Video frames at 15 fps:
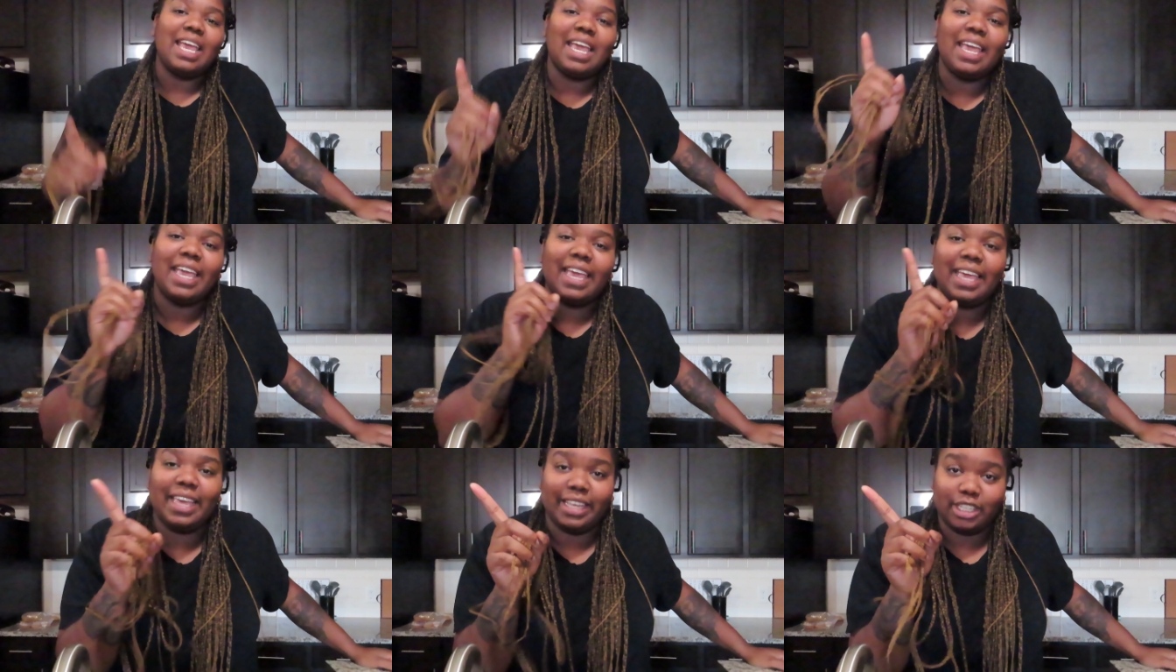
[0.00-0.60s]

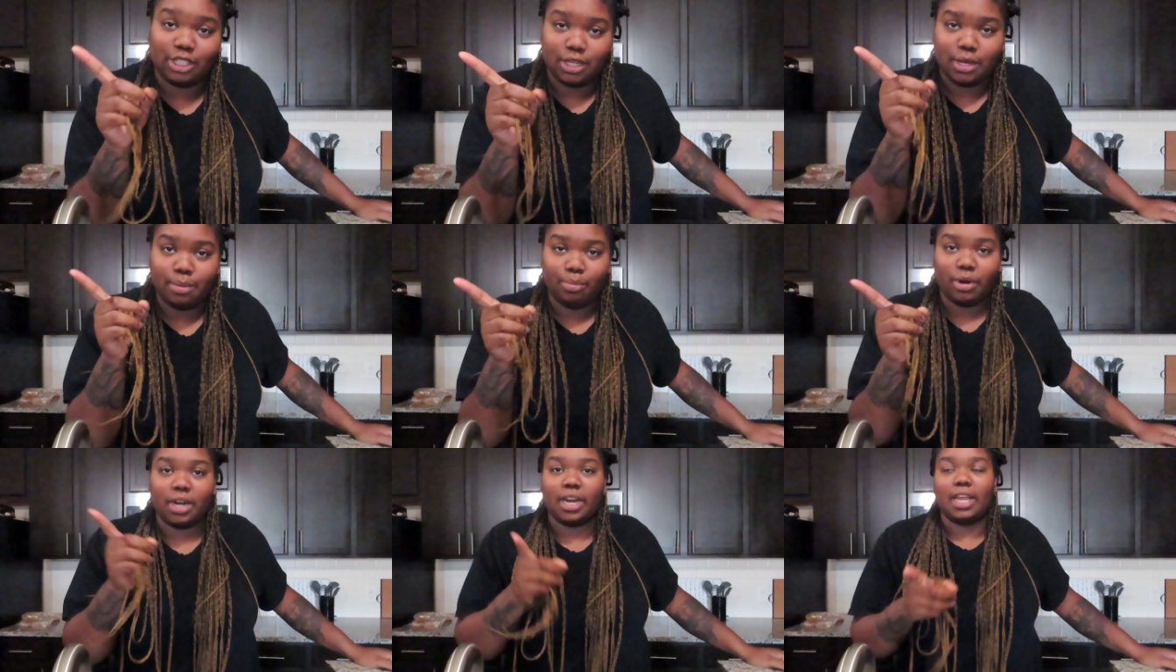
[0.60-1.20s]
his
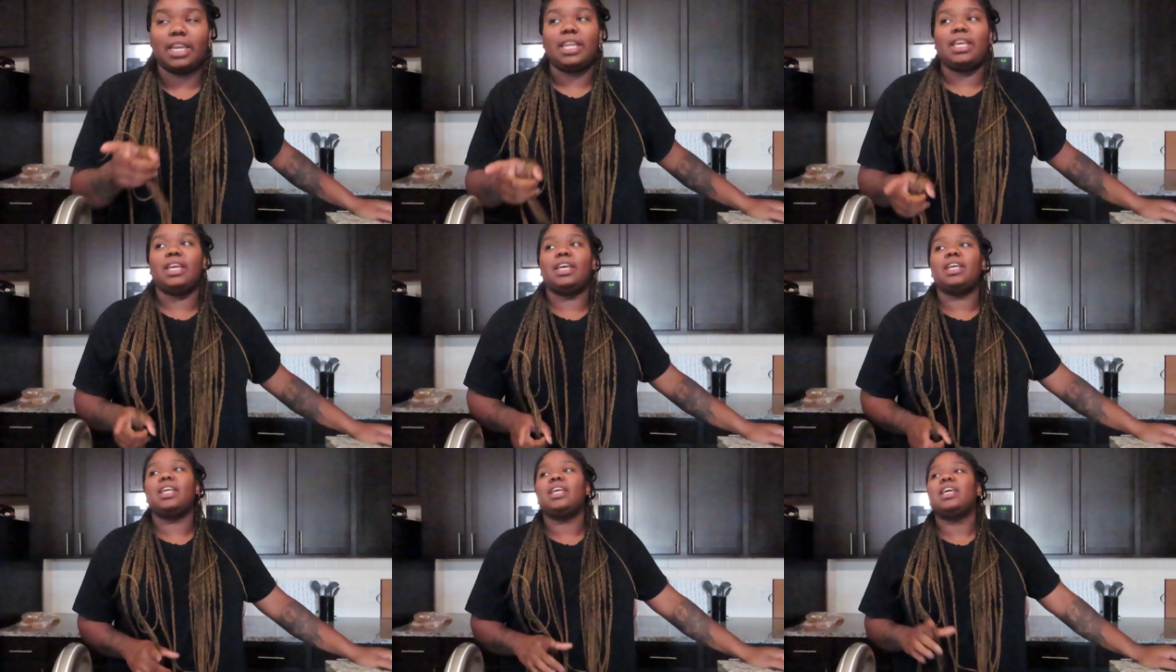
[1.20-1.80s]
bright
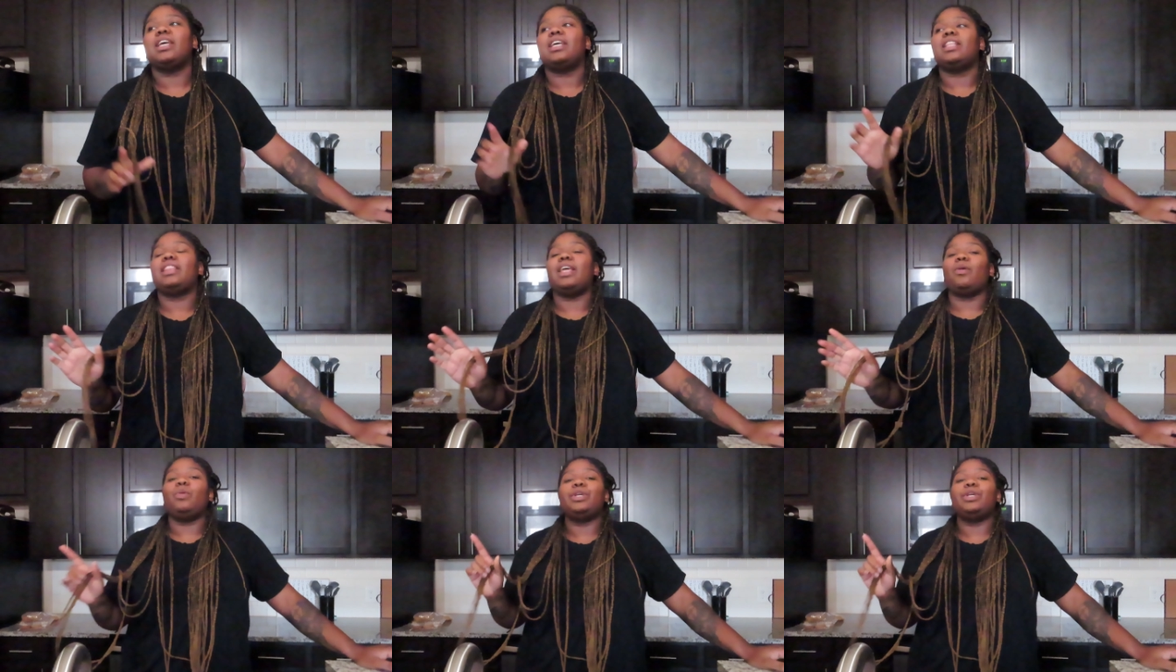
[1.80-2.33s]
idea that